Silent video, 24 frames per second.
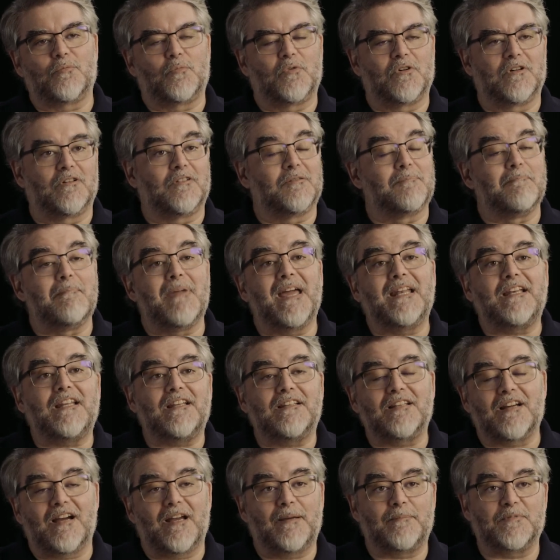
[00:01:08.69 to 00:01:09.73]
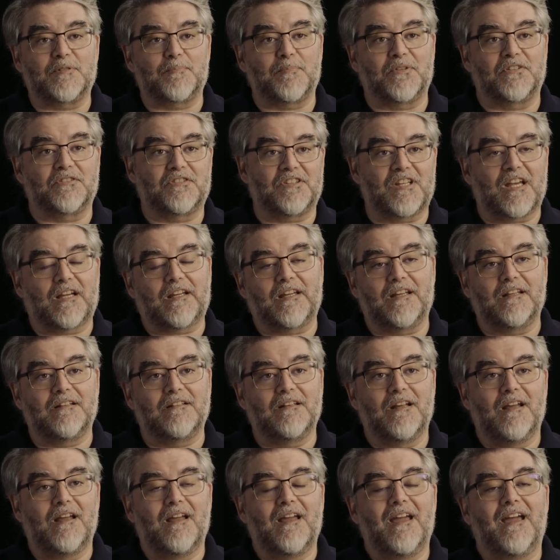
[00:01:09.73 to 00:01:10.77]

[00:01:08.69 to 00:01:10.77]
the world many times per second